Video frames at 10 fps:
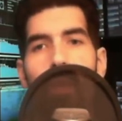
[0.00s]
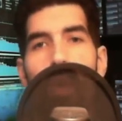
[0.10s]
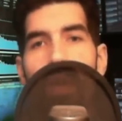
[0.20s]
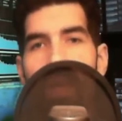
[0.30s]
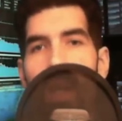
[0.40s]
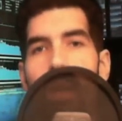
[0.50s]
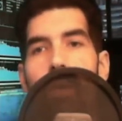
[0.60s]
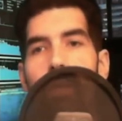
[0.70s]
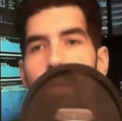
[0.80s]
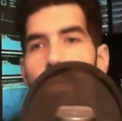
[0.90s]

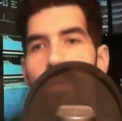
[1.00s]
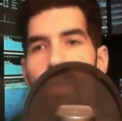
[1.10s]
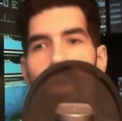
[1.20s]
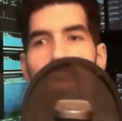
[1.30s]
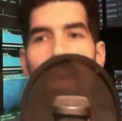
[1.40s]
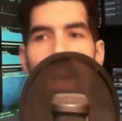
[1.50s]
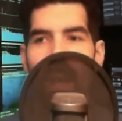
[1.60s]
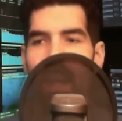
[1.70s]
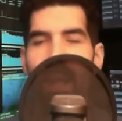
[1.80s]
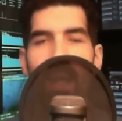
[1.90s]
without, you know,
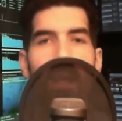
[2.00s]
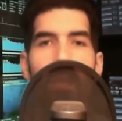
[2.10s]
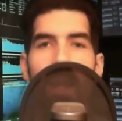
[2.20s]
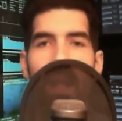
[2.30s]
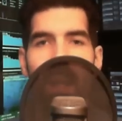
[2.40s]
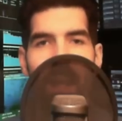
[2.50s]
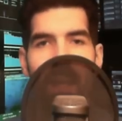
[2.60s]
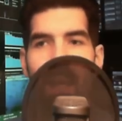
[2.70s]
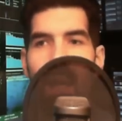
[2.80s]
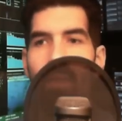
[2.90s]
needing to be tech
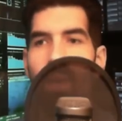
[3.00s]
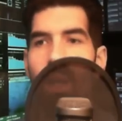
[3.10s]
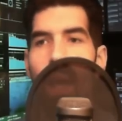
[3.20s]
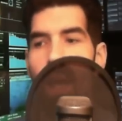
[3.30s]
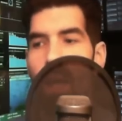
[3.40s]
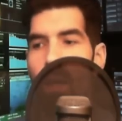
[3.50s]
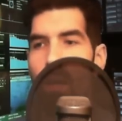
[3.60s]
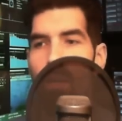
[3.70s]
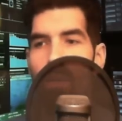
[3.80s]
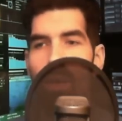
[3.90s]
savvy
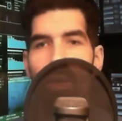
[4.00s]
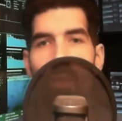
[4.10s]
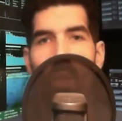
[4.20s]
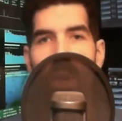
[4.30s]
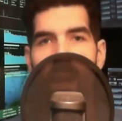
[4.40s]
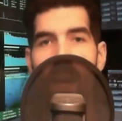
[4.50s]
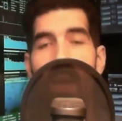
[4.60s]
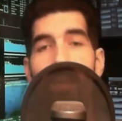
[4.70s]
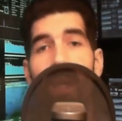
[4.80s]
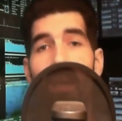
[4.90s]
and you know without
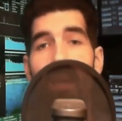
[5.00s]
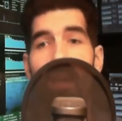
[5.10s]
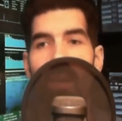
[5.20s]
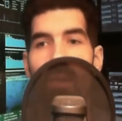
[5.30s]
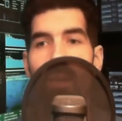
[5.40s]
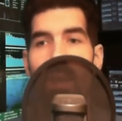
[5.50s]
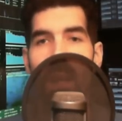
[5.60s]
having to